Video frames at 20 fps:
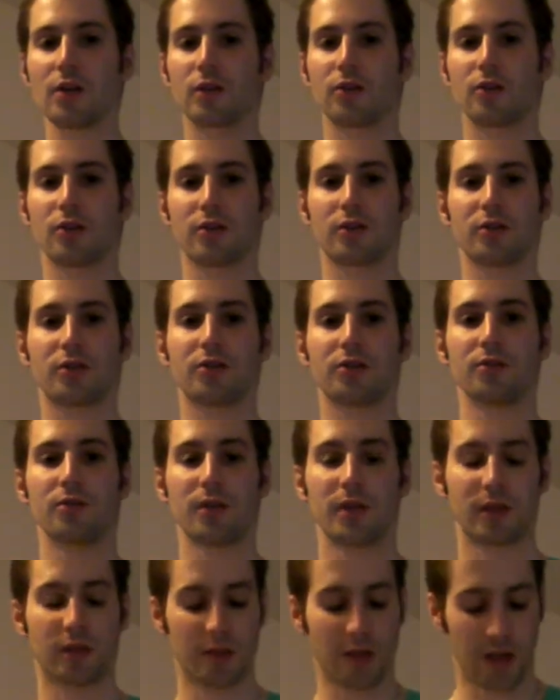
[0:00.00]
Dr.
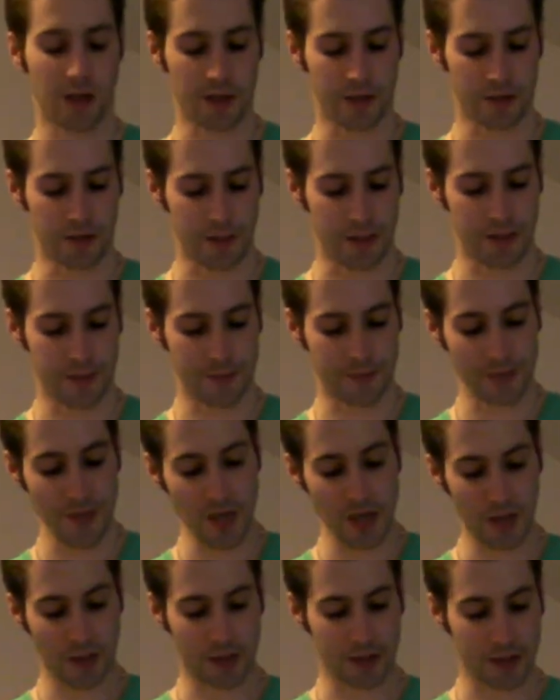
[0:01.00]
Seward's diary.
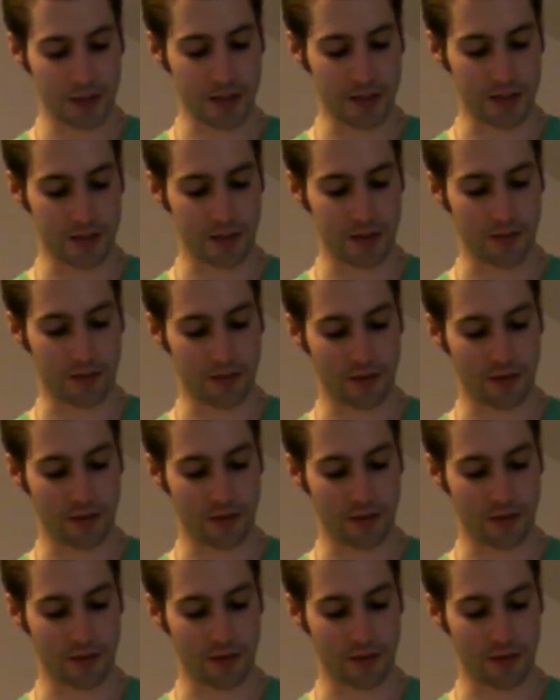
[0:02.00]
Continue.